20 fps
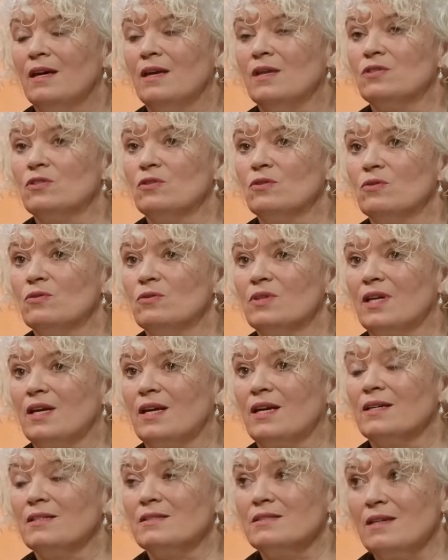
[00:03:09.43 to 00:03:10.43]
so they
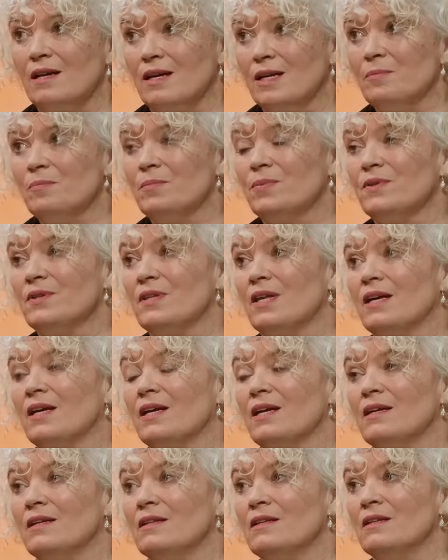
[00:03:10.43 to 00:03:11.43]
can type. They
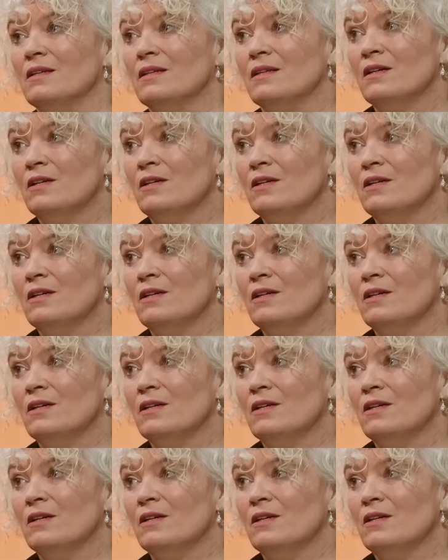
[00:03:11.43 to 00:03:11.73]
can